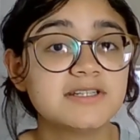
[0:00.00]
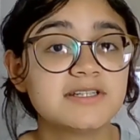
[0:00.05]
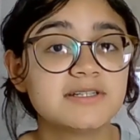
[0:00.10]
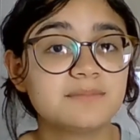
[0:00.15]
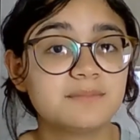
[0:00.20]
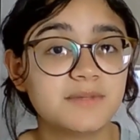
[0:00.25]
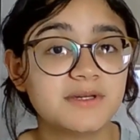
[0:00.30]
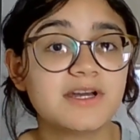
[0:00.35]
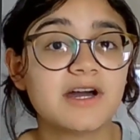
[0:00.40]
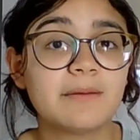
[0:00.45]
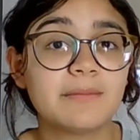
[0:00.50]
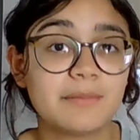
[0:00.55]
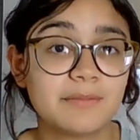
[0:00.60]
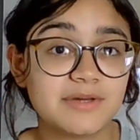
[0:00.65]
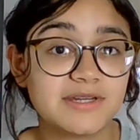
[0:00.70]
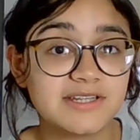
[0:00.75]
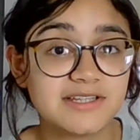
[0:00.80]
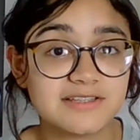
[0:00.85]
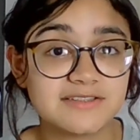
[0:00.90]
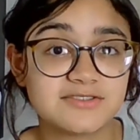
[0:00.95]
become a
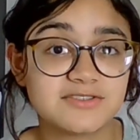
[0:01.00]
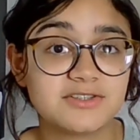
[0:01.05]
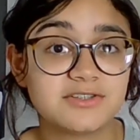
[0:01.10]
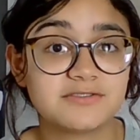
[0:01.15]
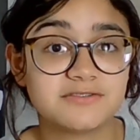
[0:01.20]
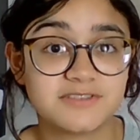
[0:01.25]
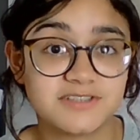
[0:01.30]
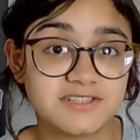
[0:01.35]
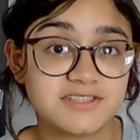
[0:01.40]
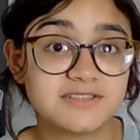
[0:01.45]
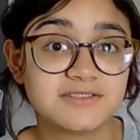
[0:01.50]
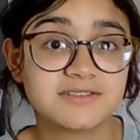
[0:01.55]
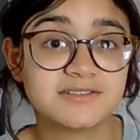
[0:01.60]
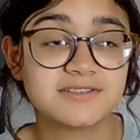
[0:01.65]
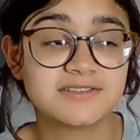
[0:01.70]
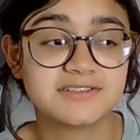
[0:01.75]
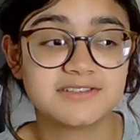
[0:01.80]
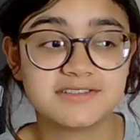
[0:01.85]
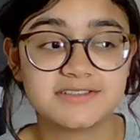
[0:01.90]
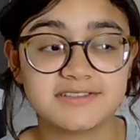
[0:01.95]
bit easier for you
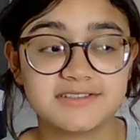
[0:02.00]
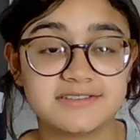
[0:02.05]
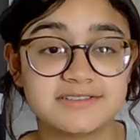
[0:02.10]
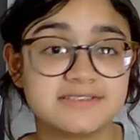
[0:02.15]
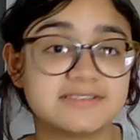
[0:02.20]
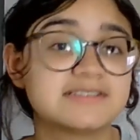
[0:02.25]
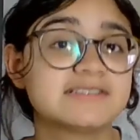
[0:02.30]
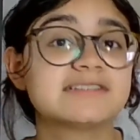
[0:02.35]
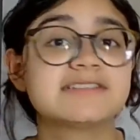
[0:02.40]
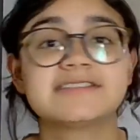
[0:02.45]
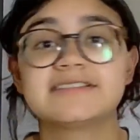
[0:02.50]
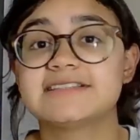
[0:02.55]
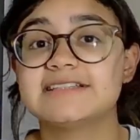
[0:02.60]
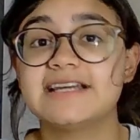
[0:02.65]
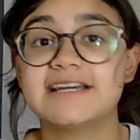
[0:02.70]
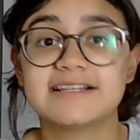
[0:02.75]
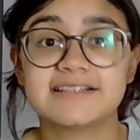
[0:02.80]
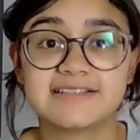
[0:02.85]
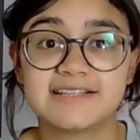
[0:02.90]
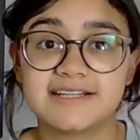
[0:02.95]
to
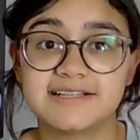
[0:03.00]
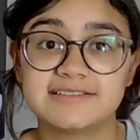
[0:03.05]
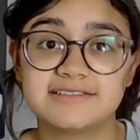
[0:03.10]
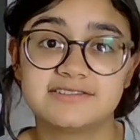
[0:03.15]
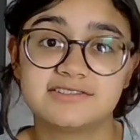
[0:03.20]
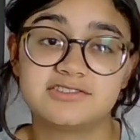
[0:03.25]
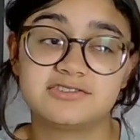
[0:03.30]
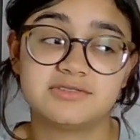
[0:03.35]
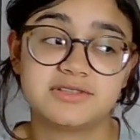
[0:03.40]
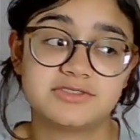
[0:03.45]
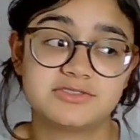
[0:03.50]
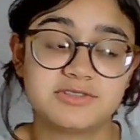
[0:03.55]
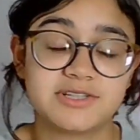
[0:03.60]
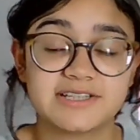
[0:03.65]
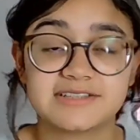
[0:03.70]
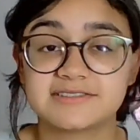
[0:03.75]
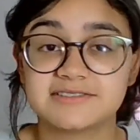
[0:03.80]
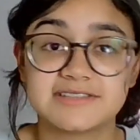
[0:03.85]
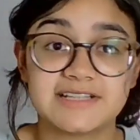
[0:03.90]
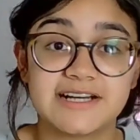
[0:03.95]
get clients, to
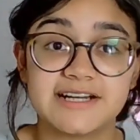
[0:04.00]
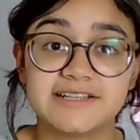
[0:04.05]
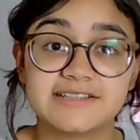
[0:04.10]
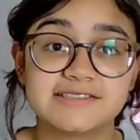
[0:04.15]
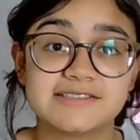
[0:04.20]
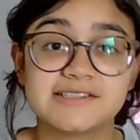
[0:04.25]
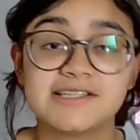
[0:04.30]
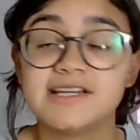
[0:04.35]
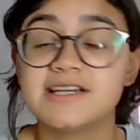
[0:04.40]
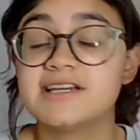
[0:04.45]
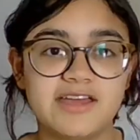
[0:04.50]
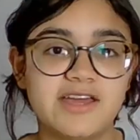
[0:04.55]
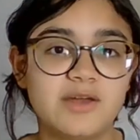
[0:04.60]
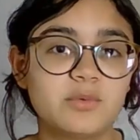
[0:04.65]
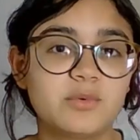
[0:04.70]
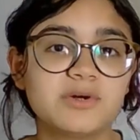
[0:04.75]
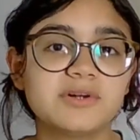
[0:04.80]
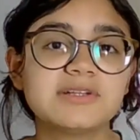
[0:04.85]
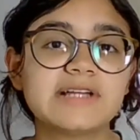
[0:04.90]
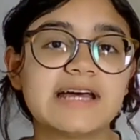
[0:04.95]
attract clients. It
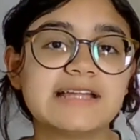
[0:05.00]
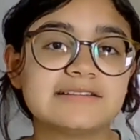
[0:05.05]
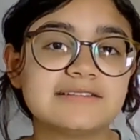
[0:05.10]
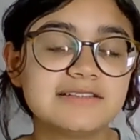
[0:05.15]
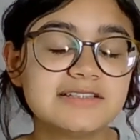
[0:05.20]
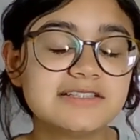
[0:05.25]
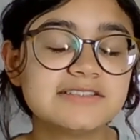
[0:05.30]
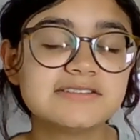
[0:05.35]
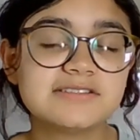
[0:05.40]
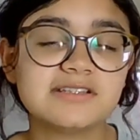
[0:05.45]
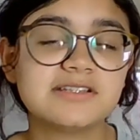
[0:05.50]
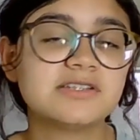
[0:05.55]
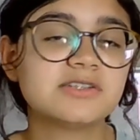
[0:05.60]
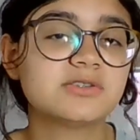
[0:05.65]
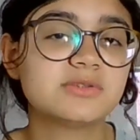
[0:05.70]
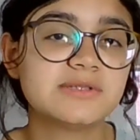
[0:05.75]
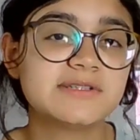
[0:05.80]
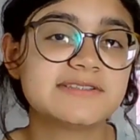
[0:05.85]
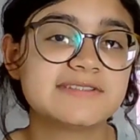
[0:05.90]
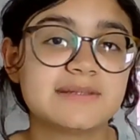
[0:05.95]
will at least
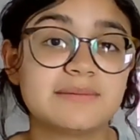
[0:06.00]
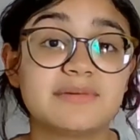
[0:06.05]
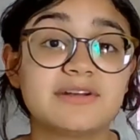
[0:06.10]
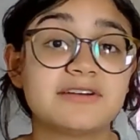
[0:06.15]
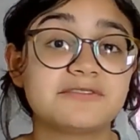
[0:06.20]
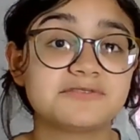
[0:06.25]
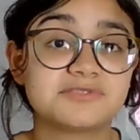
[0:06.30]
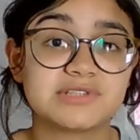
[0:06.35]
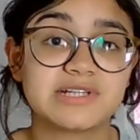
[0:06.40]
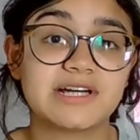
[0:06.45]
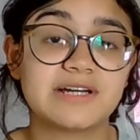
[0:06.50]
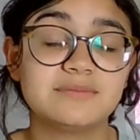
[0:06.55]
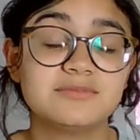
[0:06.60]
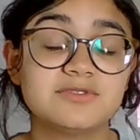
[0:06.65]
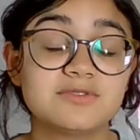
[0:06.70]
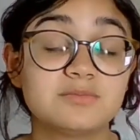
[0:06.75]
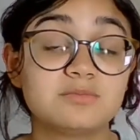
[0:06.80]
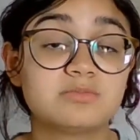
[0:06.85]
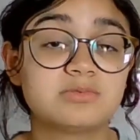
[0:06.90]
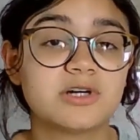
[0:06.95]
increase the amount of
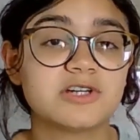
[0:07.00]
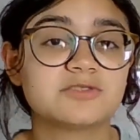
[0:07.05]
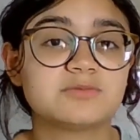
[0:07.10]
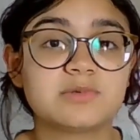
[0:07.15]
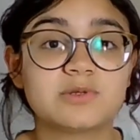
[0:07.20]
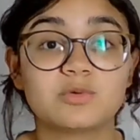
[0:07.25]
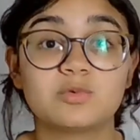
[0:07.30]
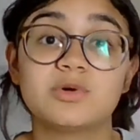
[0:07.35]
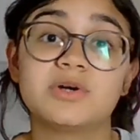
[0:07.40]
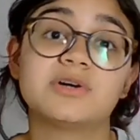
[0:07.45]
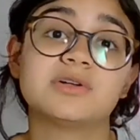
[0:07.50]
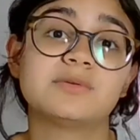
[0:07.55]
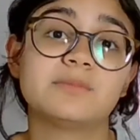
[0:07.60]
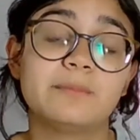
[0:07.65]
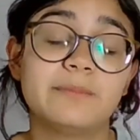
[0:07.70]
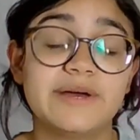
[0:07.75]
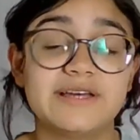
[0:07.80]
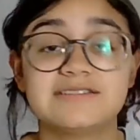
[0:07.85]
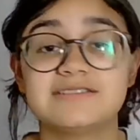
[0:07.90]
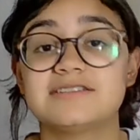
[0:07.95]
times prospect will
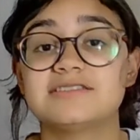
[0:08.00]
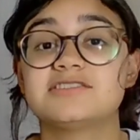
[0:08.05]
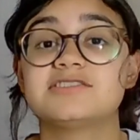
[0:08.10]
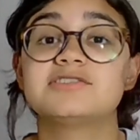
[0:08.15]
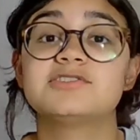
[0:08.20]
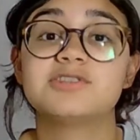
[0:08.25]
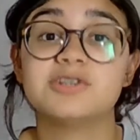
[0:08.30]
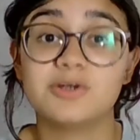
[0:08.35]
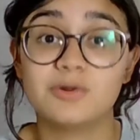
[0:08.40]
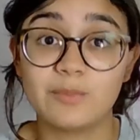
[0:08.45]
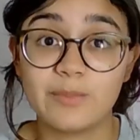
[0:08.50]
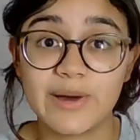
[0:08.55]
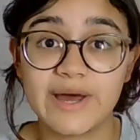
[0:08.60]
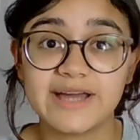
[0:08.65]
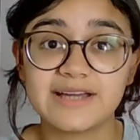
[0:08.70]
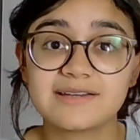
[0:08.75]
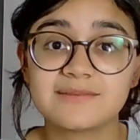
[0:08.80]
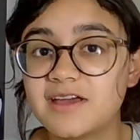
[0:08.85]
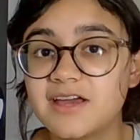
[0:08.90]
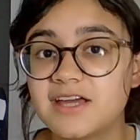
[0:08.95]
message to you
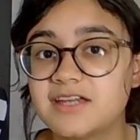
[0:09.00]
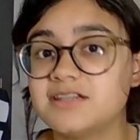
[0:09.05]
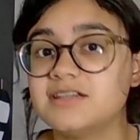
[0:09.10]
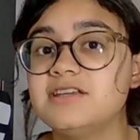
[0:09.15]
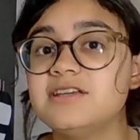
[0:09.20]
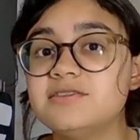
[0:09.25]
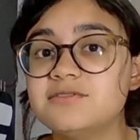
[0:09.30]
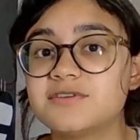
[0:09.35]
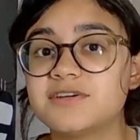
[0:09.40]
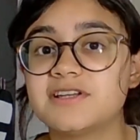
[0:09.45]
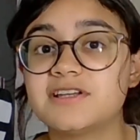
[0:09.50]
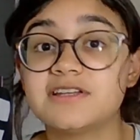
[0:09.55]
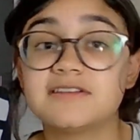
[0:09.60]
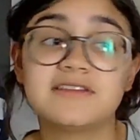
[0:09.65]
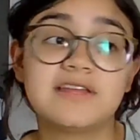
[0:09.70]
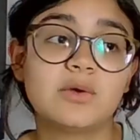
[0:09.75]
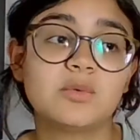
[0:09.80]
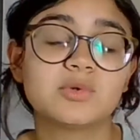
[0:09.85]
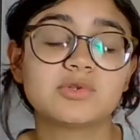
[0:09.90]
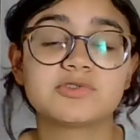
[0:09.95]
back, and even
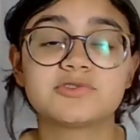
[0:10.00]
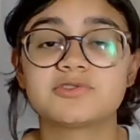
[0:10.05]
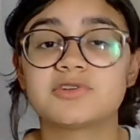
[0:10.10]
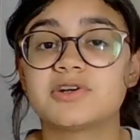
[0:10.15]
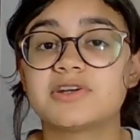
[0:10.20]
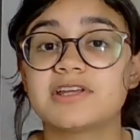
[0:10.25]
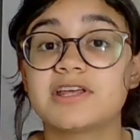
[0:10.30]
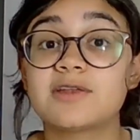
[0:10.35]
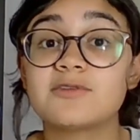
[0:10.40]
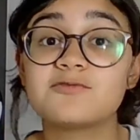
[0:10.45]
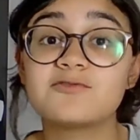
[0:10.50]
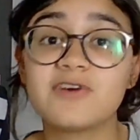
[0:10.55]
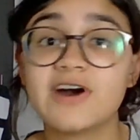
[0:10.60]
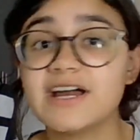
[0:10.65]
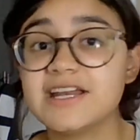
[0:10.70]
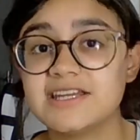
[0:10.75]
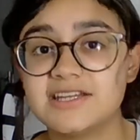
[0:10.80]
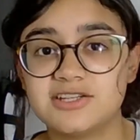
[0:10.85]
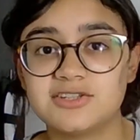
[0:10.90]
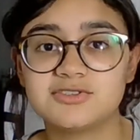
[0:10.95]
they will start
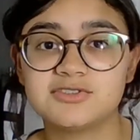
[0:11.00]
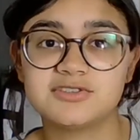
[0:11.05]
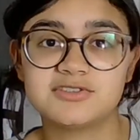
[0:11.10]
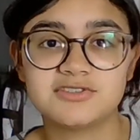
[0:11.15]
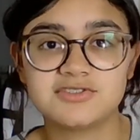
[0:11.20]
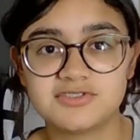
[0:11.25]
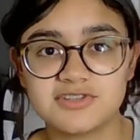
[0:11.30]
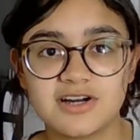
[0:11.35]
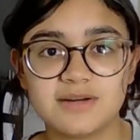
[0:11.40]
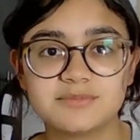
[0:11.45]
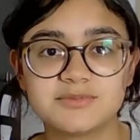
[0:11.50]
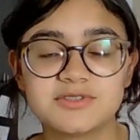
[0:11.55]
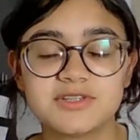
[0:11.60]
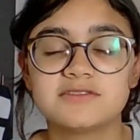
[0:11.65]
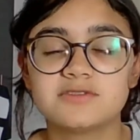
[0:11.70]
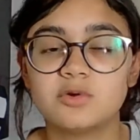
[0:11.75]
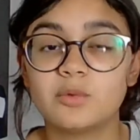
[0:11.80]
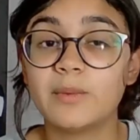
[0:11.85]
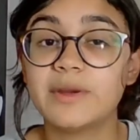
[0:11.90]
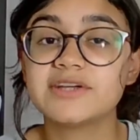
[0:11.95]
inviting you to the jobs.
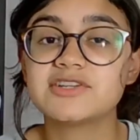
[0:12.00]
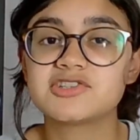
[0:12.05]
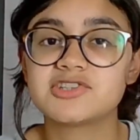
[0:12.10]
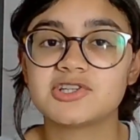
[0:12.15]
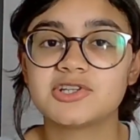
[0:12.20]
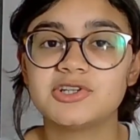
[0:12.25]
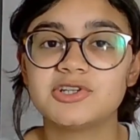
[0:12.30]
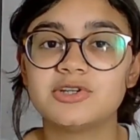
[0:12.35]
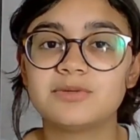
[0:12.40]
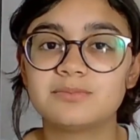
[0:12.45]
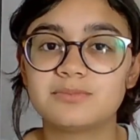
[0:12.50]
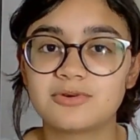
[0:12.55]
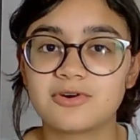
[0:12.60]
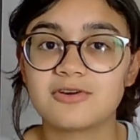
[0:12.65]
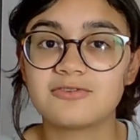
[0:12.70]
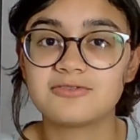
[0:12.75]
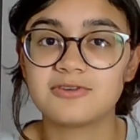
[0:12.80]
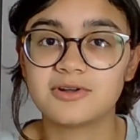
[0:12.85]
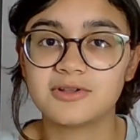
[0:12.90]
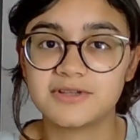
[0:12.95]
So make sure your
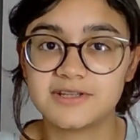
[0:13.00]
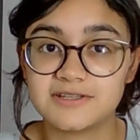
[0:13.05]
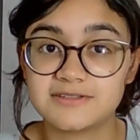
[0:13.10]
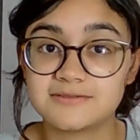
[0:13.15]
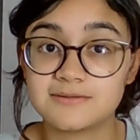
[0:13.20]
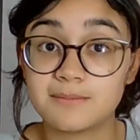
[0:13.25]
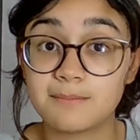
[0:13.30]
profile is